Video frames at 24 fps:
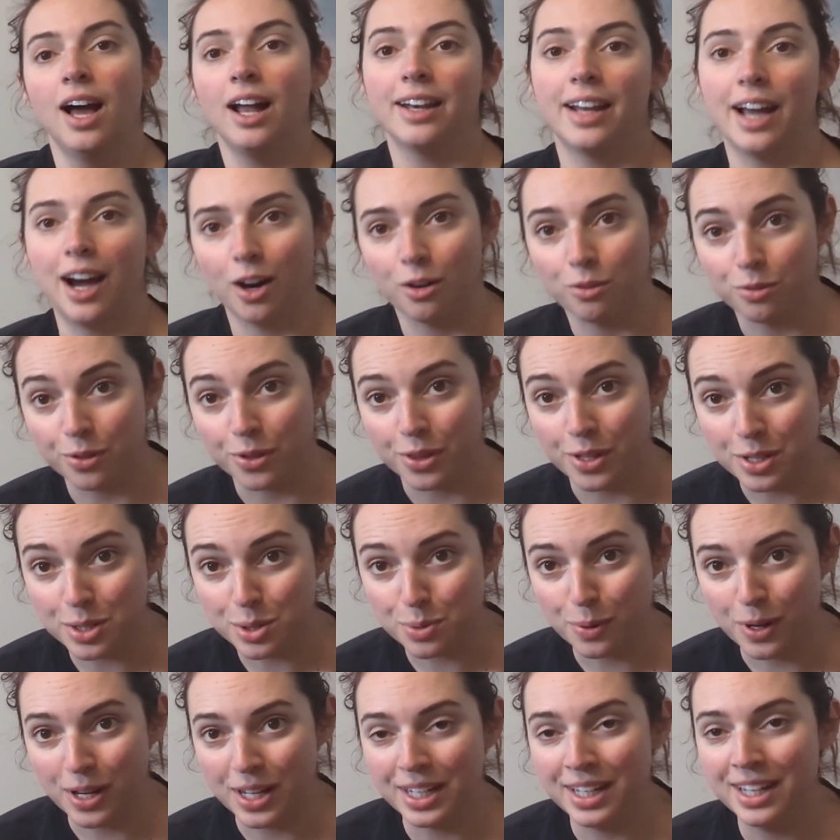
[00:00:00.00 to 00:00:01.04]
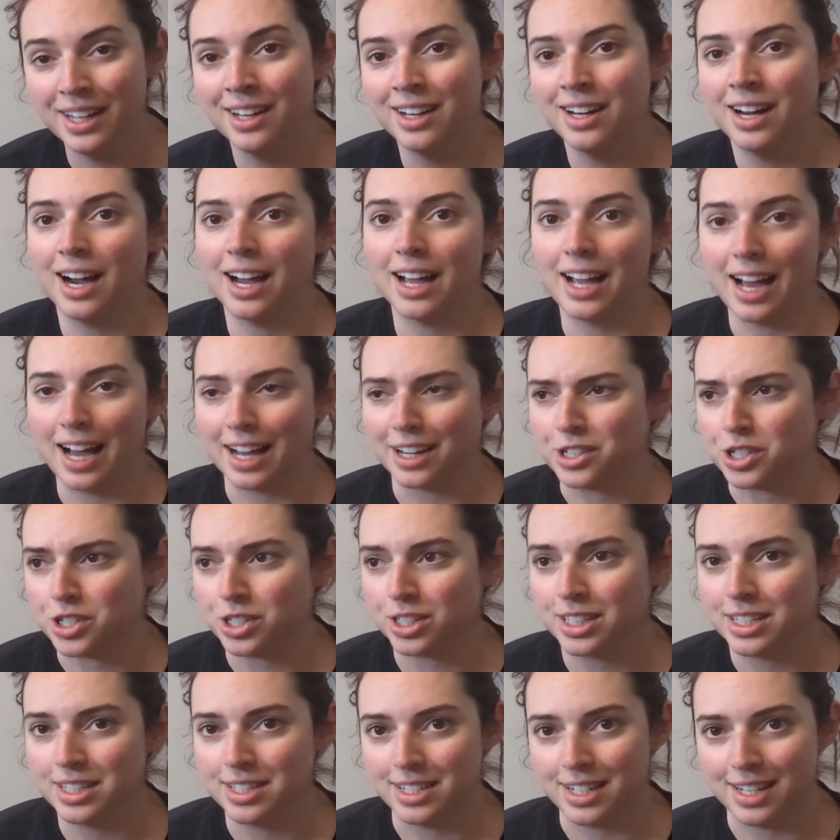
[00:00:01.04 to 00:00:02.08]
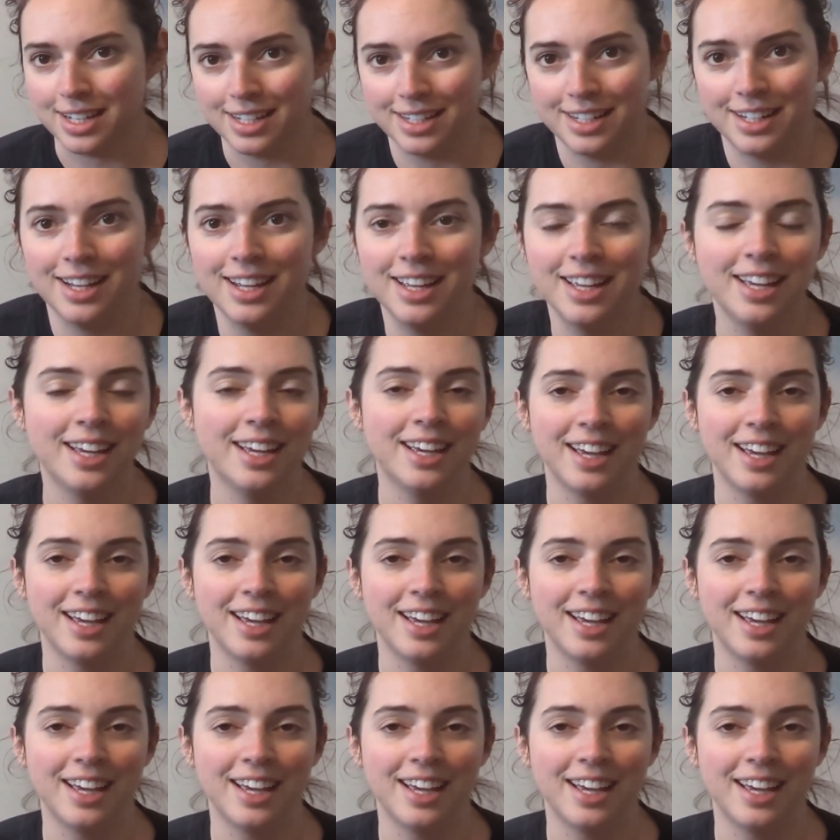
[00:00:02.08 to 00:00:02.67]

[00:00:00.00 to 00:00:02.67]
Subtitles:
Now for this one, I actually did